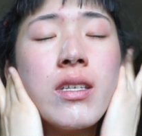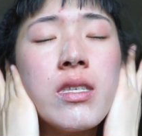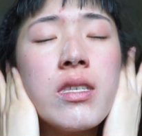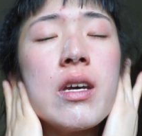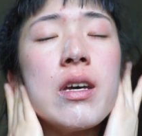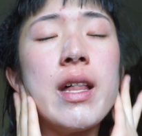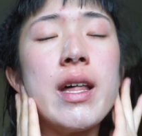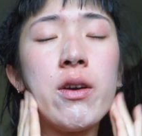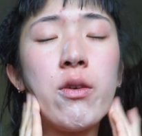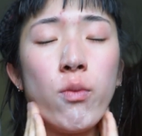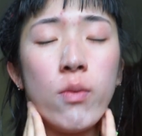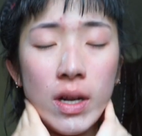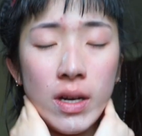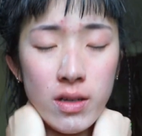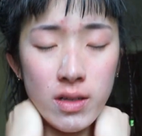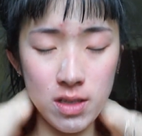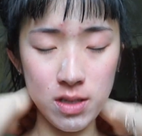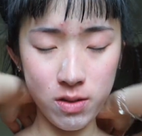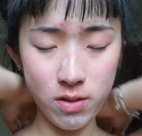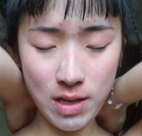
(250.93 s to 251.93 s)
so like
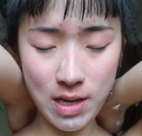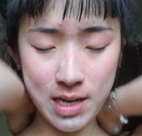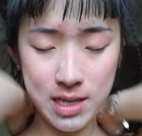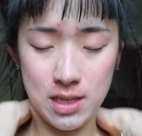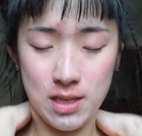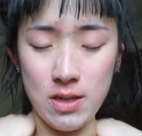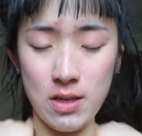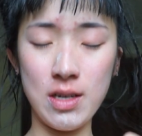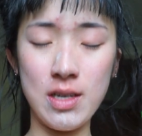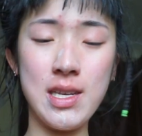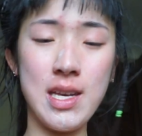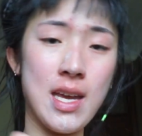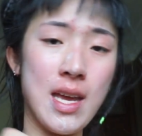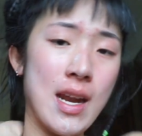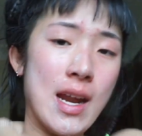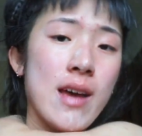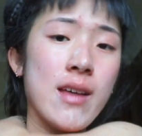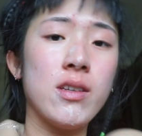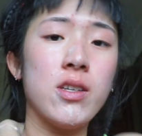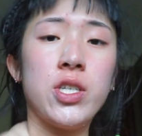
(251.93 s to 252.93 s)
once as soon as I get
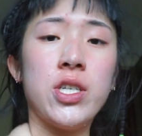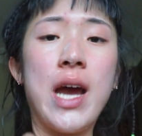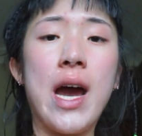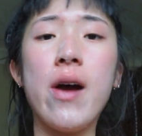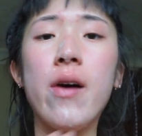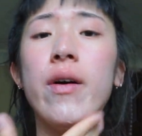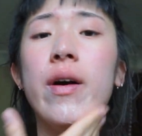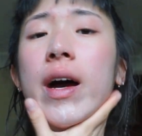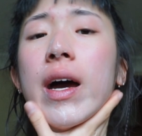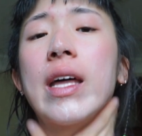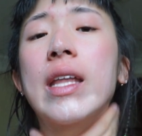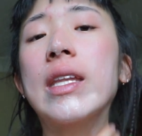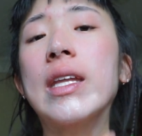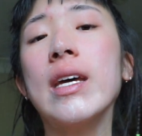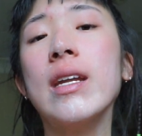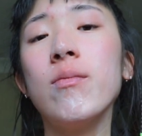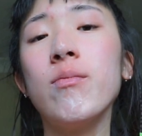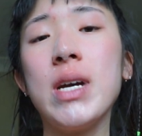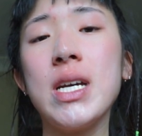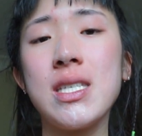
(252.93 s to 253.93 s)
out of the shower, and
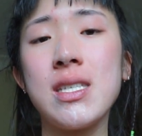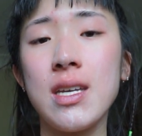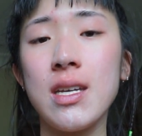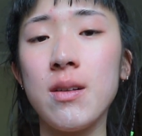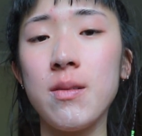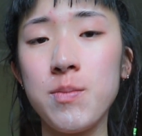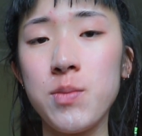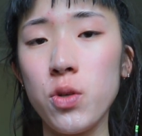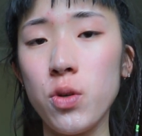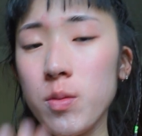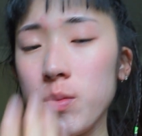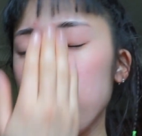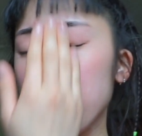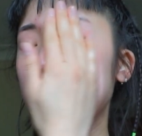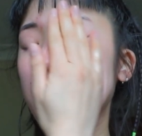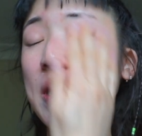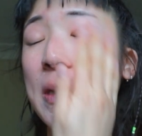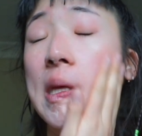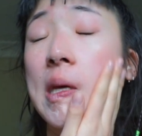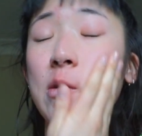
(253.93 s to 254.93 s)
then my skin absorbs it
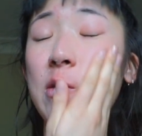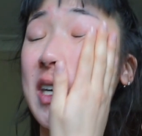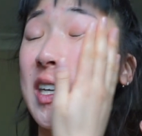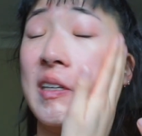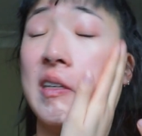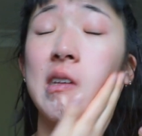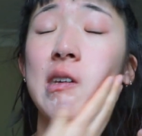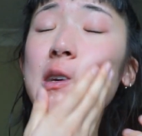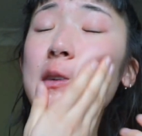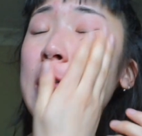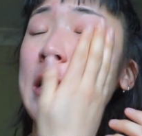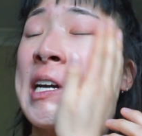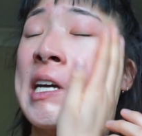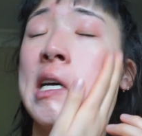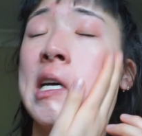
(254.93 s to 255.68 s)
really quickly.